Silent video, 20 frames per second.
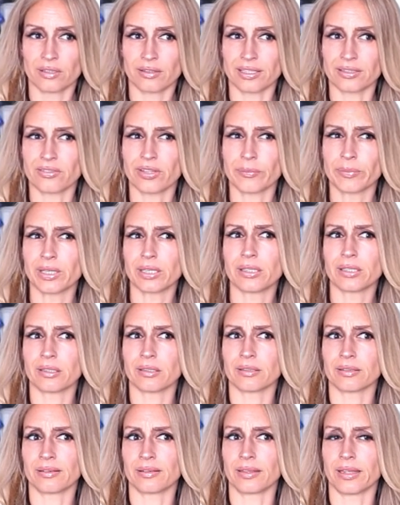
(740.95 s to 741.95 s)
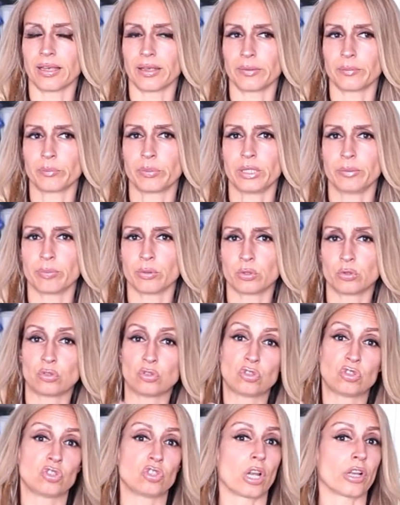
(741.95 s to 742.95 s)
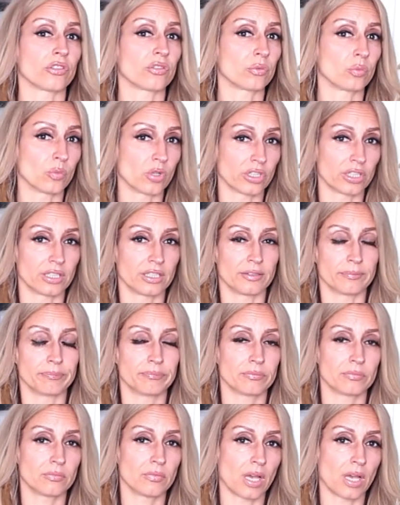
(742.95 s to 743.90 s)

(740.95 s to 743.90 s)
That's something that people who just want to